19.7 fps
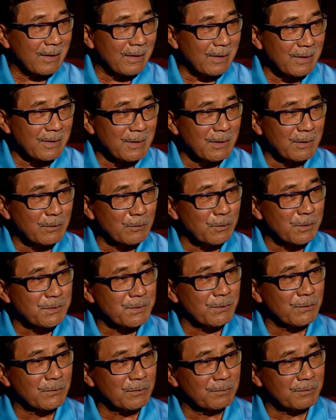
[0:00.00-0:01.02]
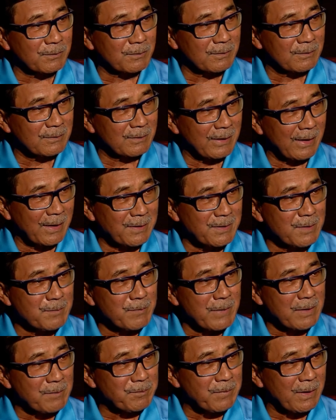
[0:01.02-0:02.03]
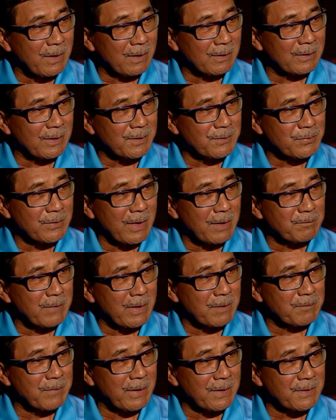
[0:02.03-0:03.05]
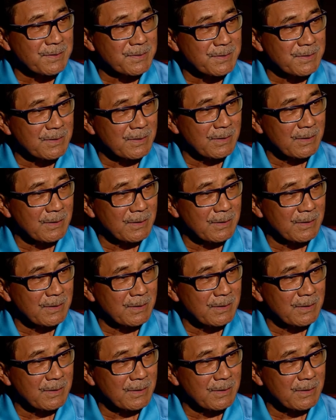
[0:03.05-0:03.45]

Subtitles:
Eagle was over. I did my part, I tried my best,